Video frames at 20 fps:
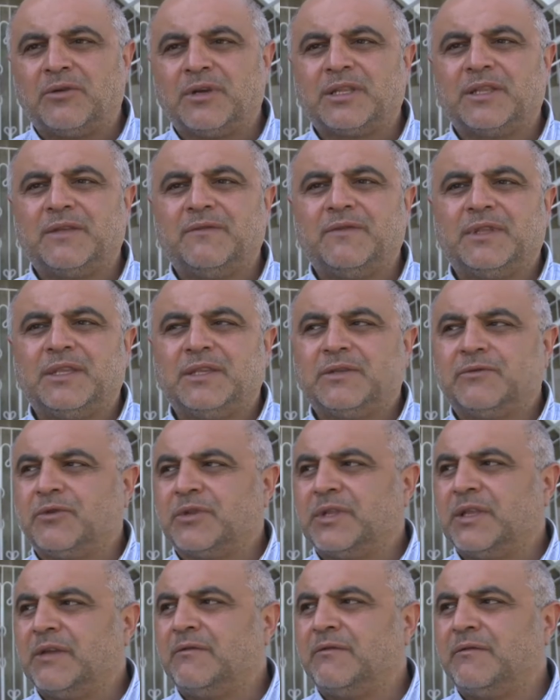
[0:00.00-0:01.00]
activities,
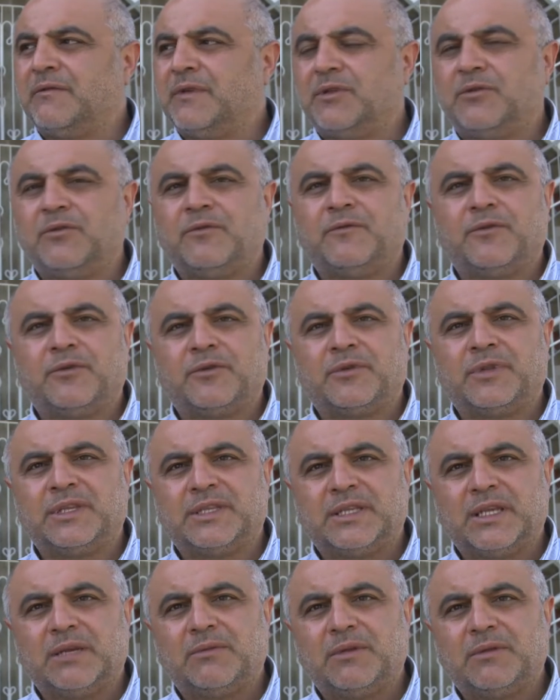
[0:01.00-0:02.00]
whatever we do for
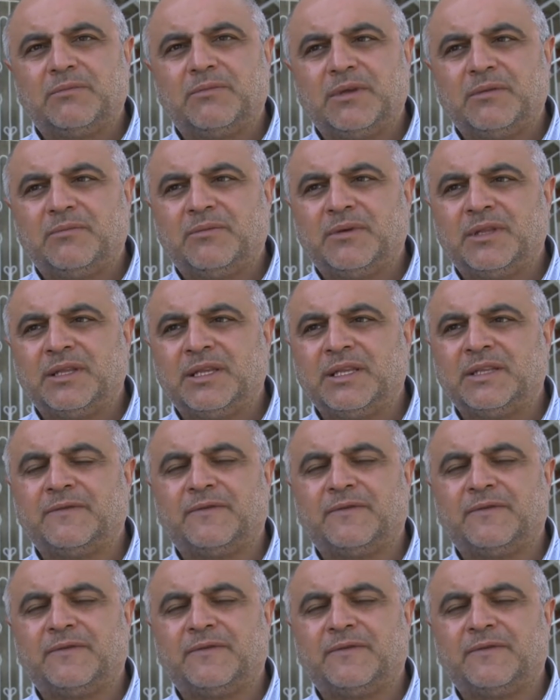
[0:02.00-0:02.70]
disabled people, is